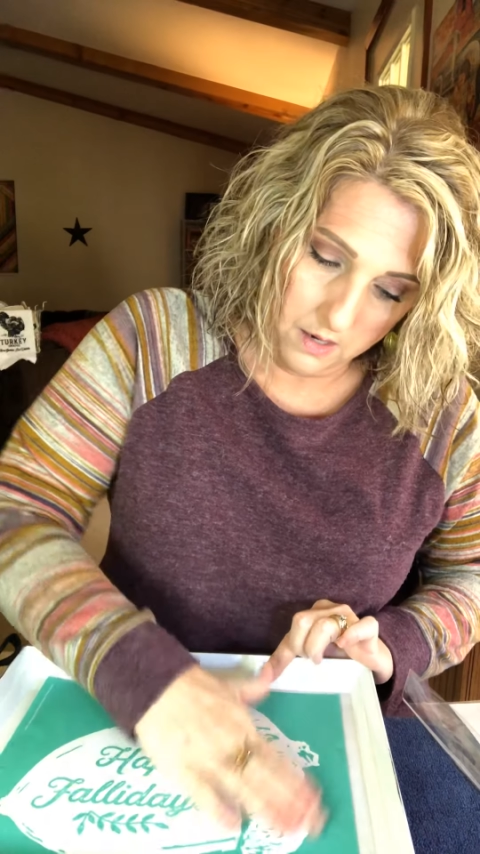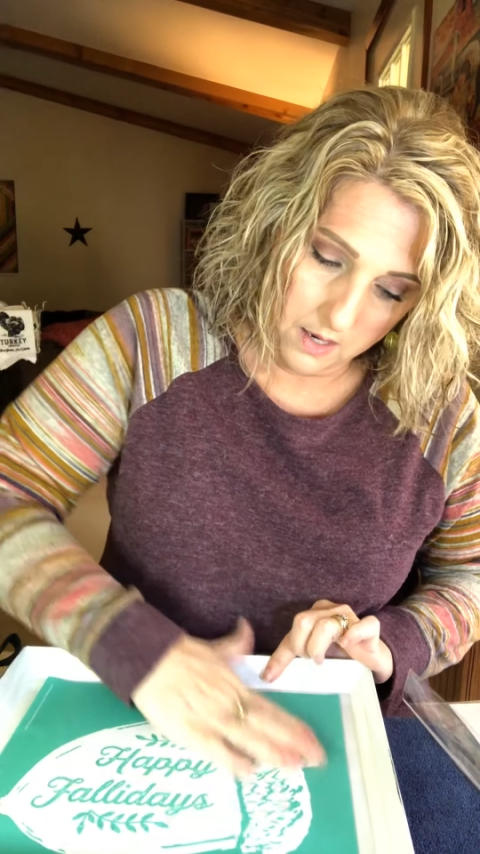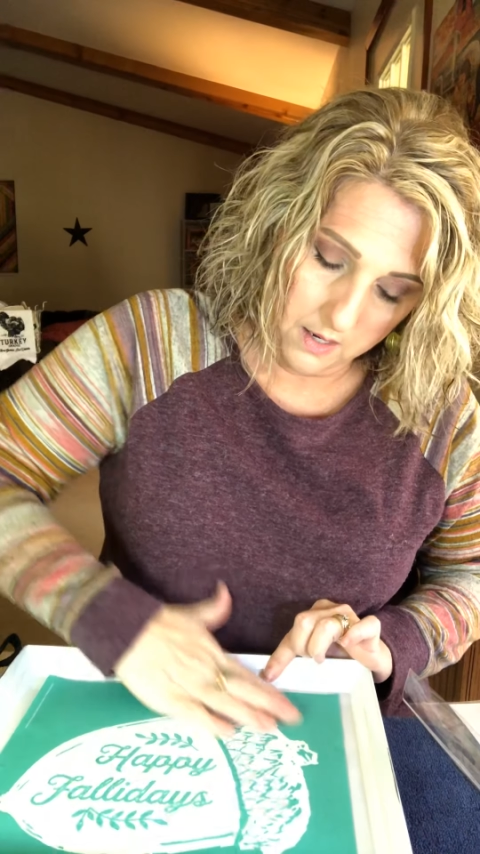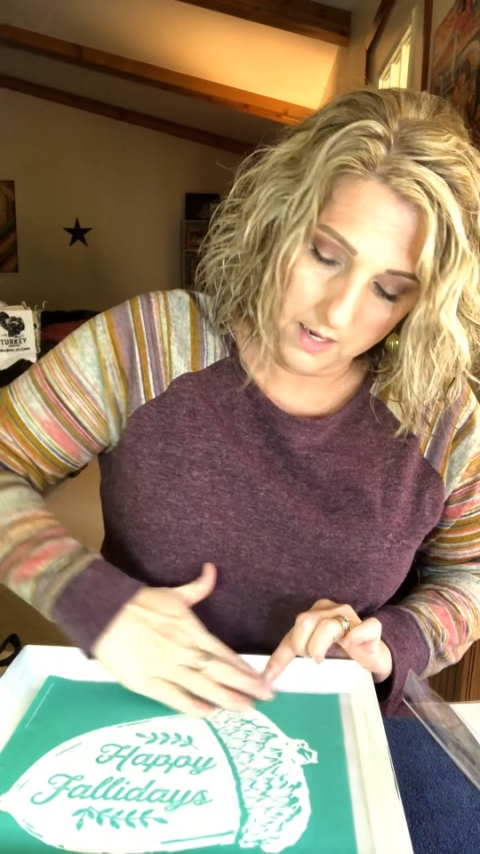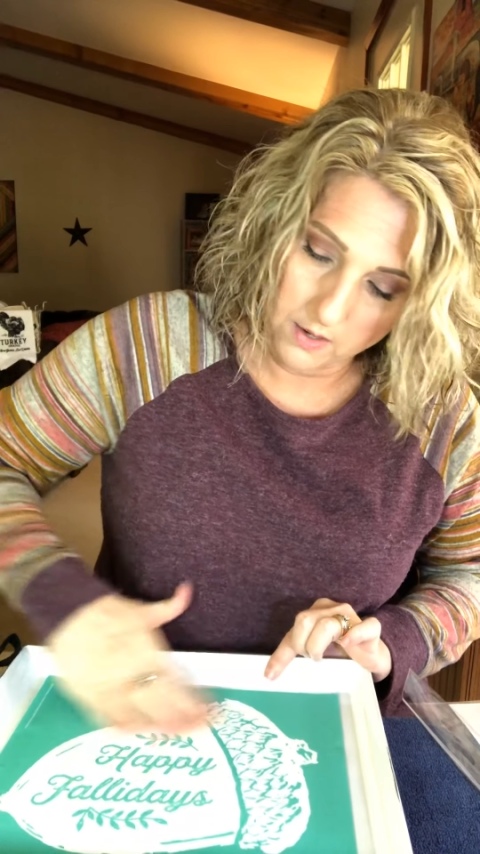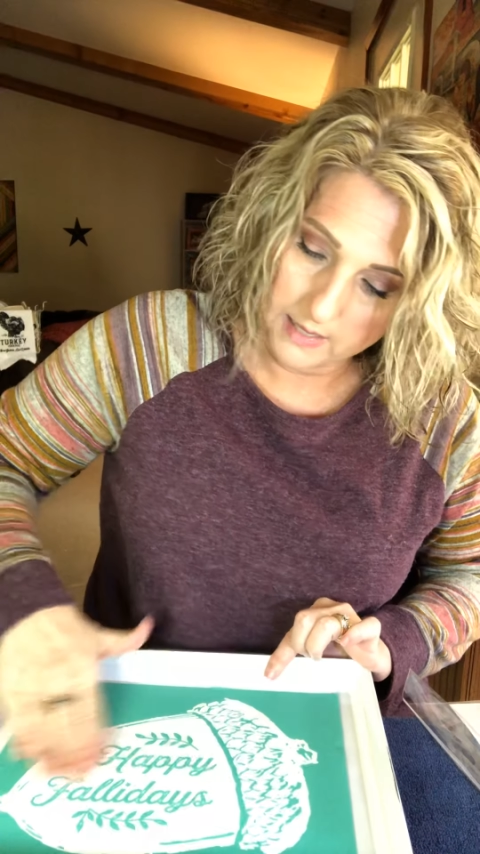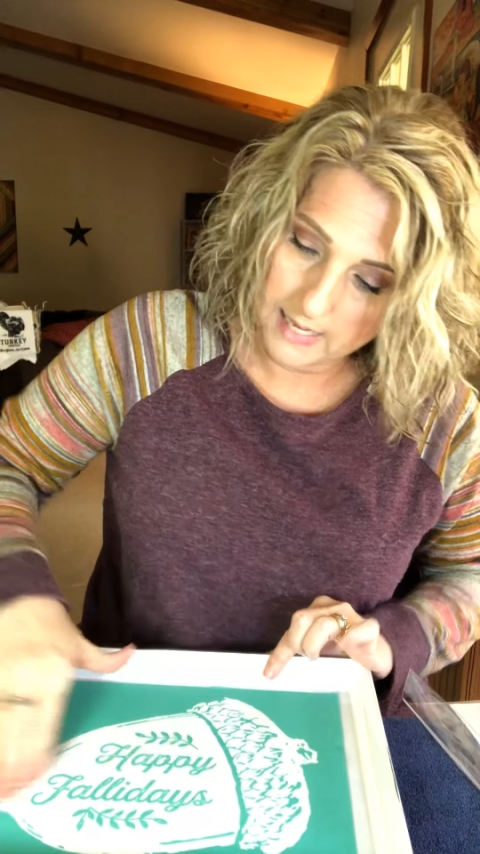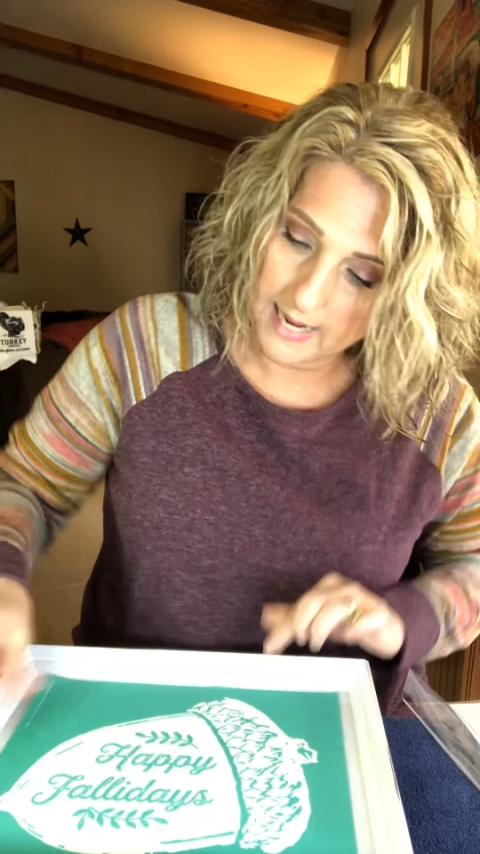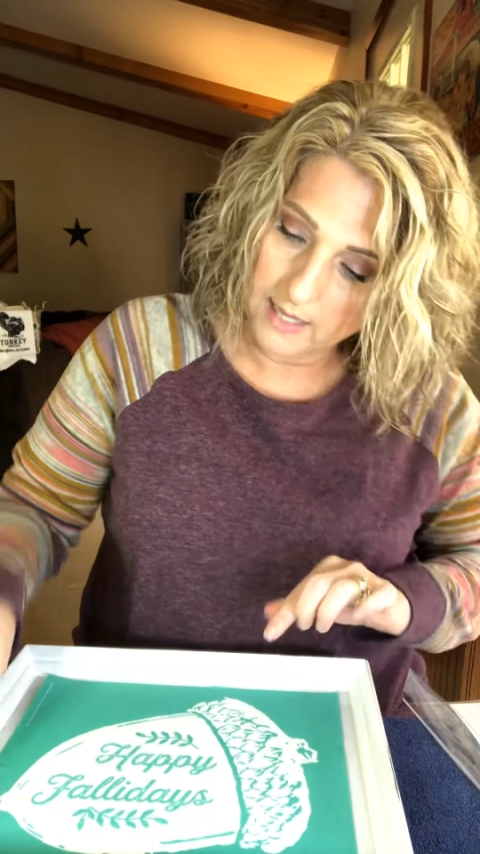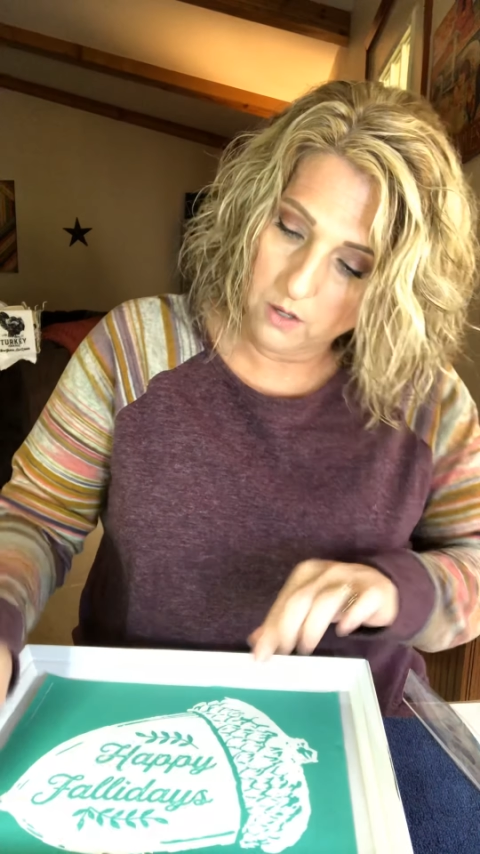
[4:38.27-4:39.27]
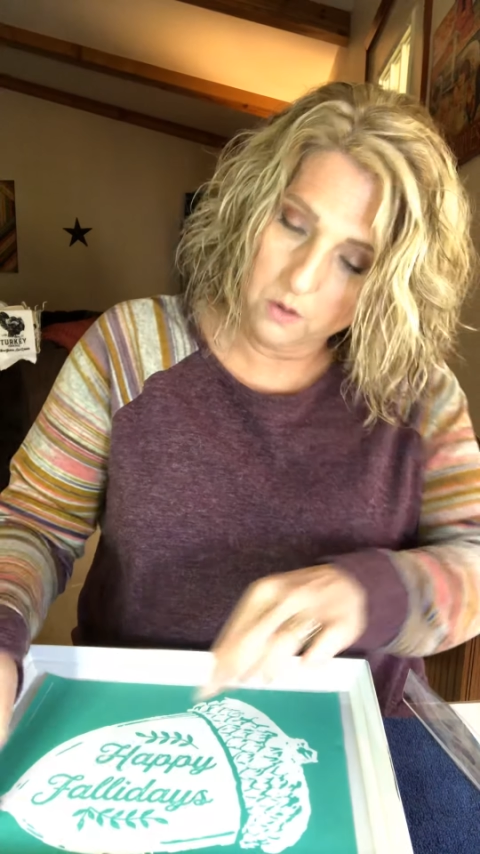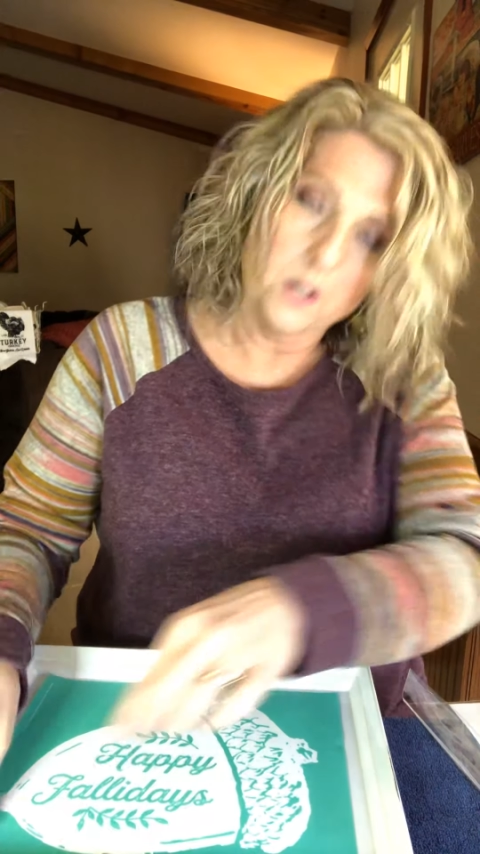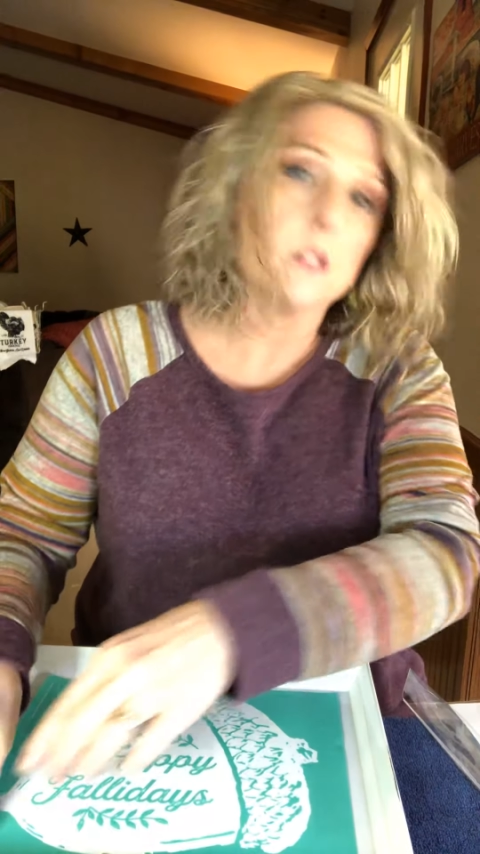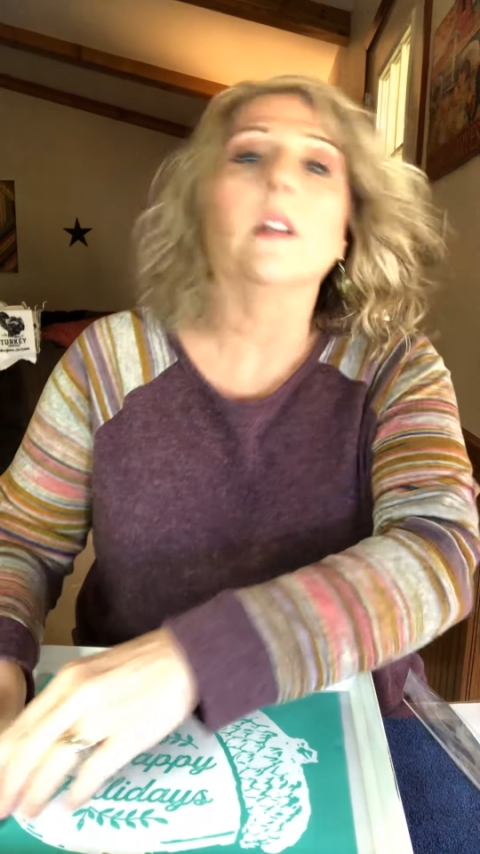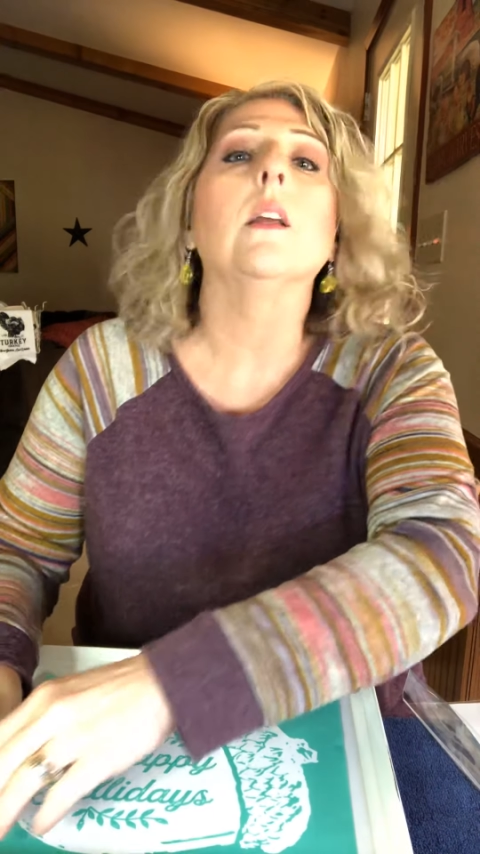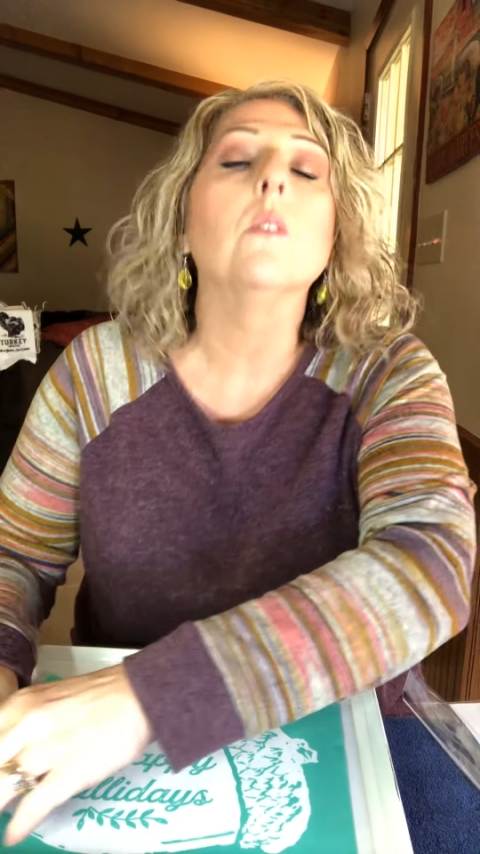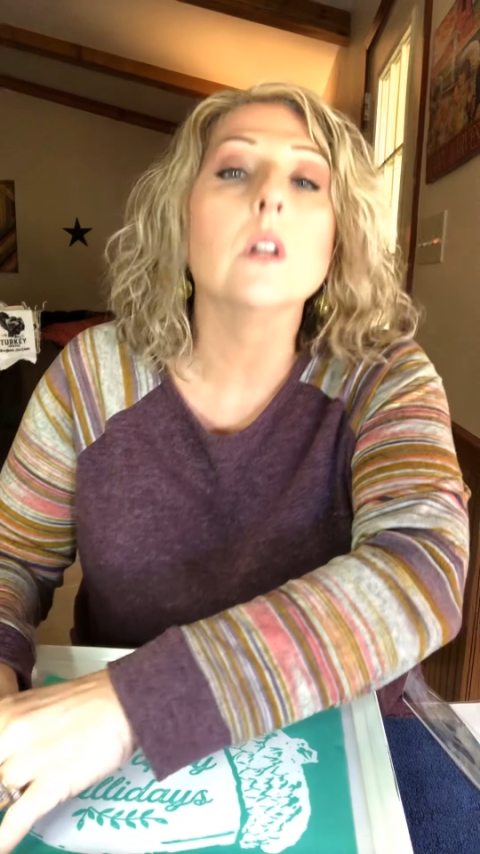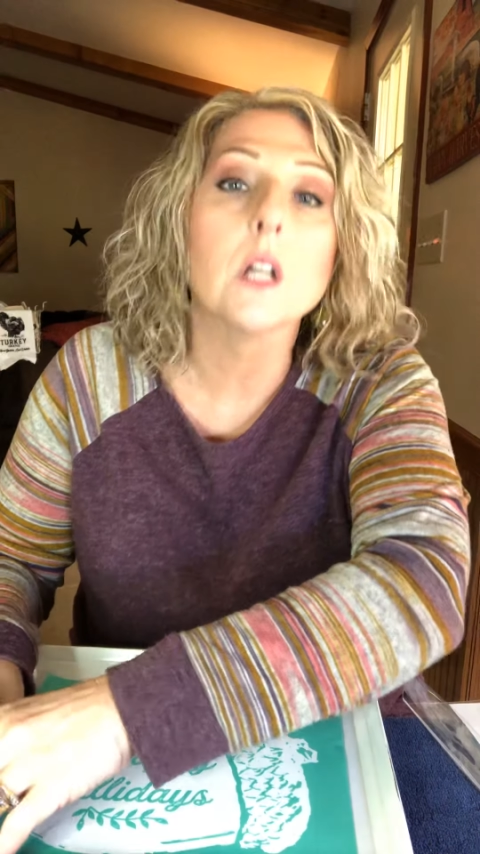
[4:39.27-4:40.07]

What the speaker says: Now, it's an Acorn, so I didn't want to